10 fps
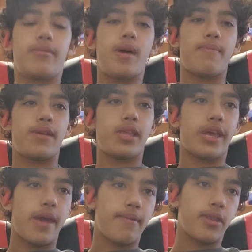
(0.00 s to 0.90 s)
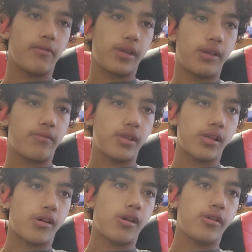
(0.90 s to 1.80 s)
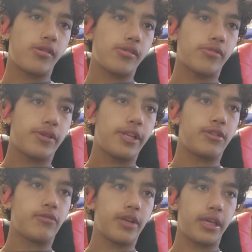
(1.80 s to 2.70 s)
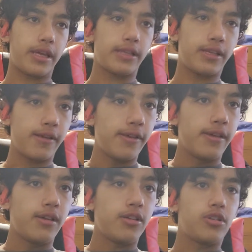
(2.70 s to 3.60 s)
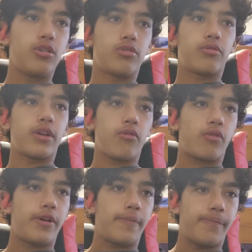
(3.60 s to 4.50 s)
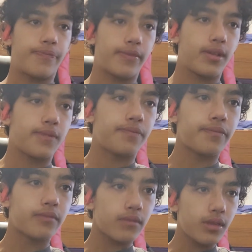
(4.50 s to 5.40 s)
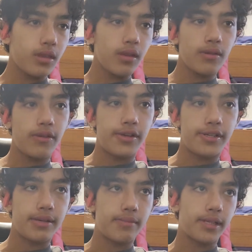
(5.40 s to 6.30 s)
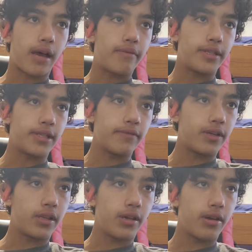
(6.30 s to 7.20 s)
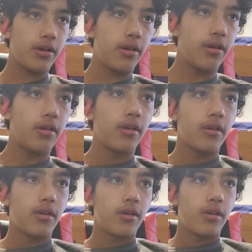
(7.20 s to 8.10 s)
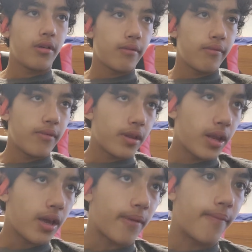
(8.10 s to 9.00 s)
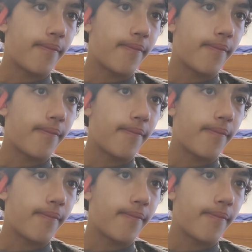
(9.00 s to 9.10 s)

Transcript: Might be the game of the week with the Cardinals winning 28-21. Their team is obviously really good. And yeah.